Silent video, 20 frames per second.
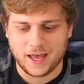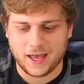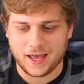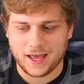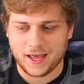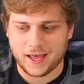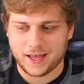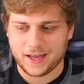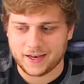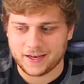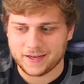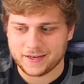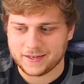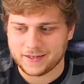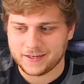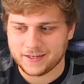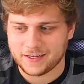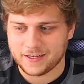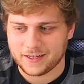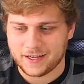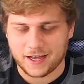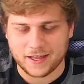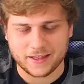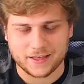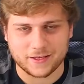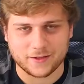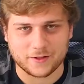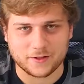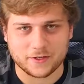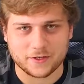and I
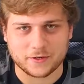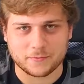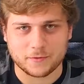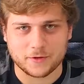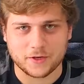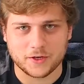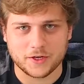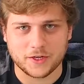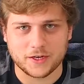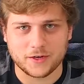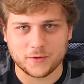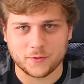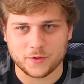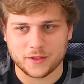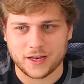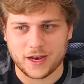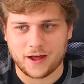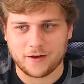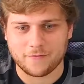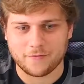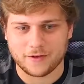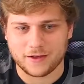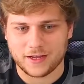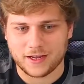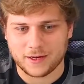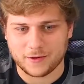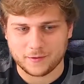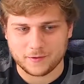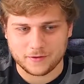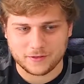think it'll look good with an outfit,
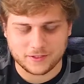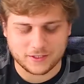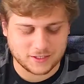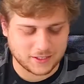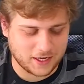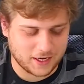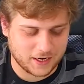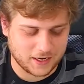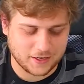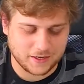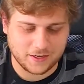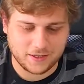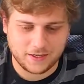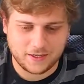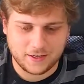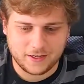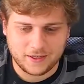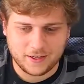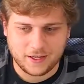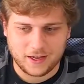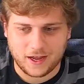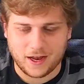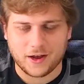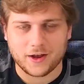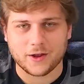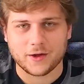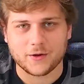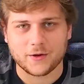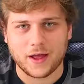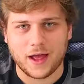and it just kind of, I
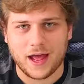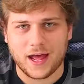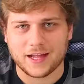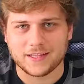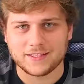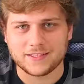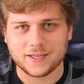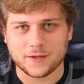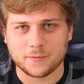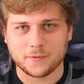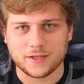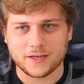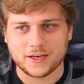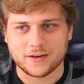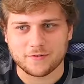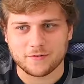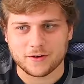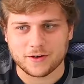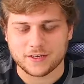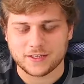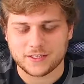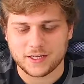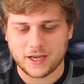don't know, add something different.